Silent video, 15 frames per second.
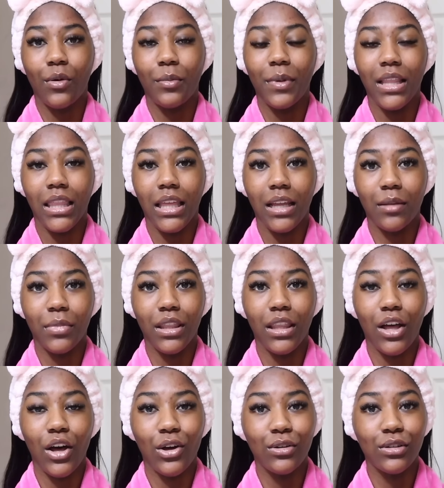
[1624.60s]
will be linked
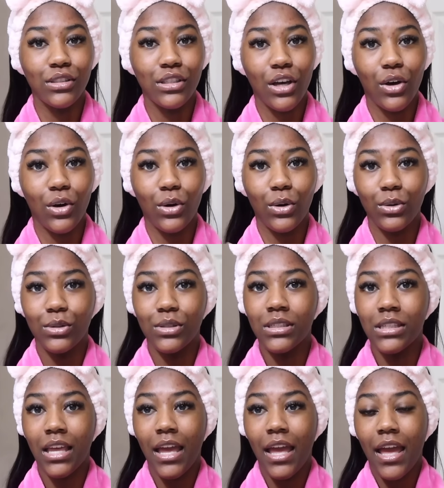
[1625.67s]
below
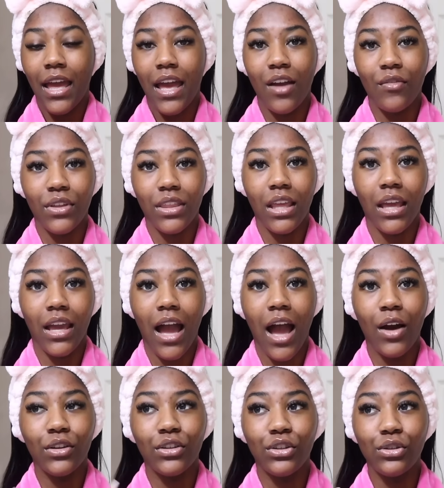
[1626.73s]
toes everything
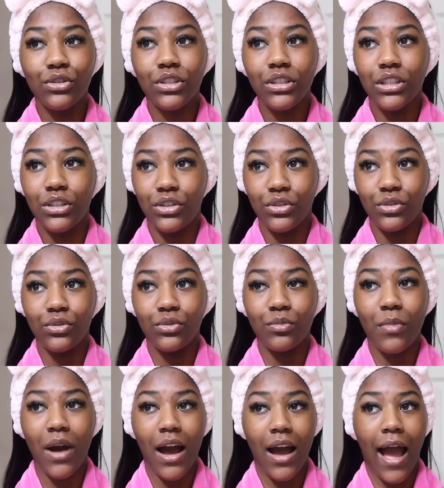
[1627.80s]
i usually do
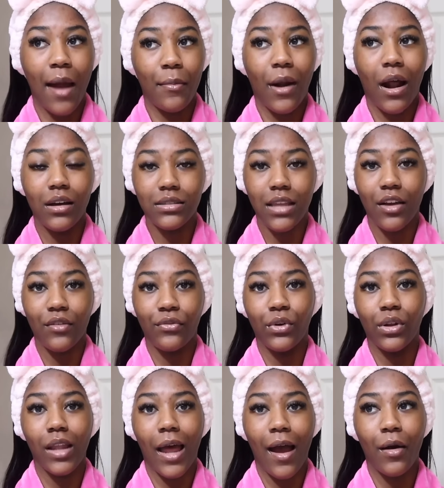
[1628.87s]
my eyebrows like
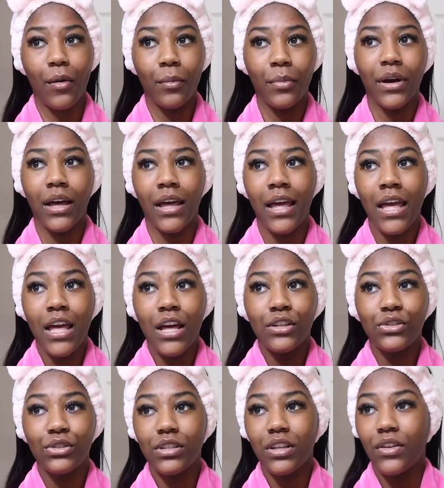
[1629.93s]
full out but
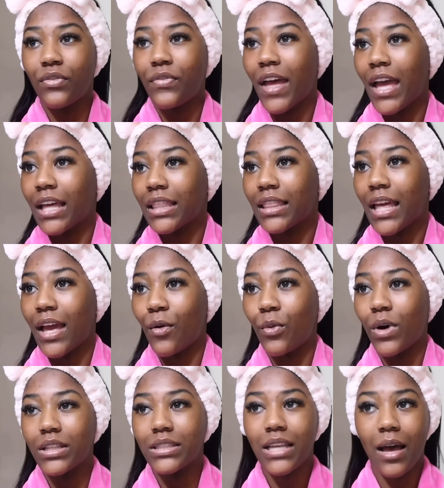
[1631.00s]
due to the fact that
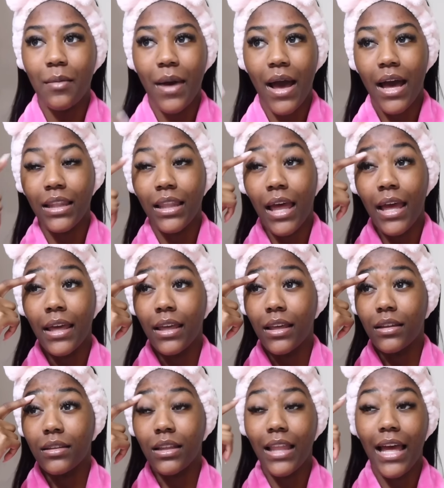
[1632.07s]
one time i
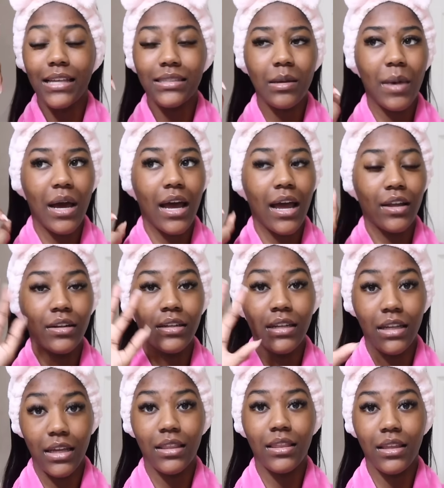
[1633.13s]
like the last time i
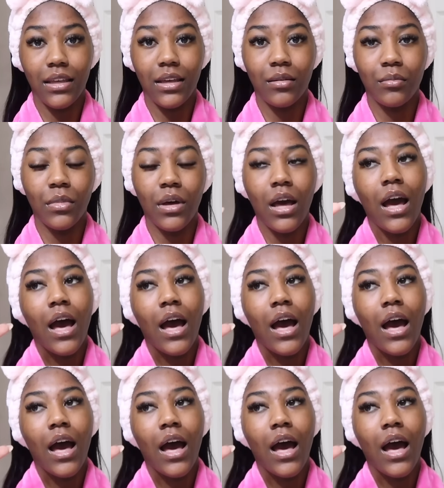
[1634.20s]
did them